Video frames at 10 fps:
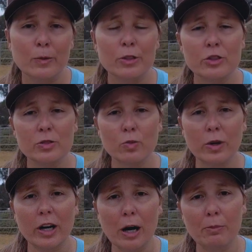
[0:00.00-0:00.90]
which is
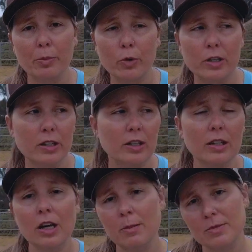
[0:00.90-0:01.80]
where our board
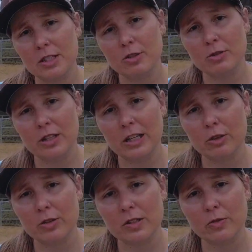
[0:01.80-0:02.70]
comes into an
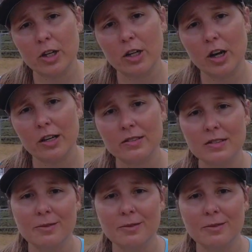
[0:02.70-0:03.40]
increase for our costs.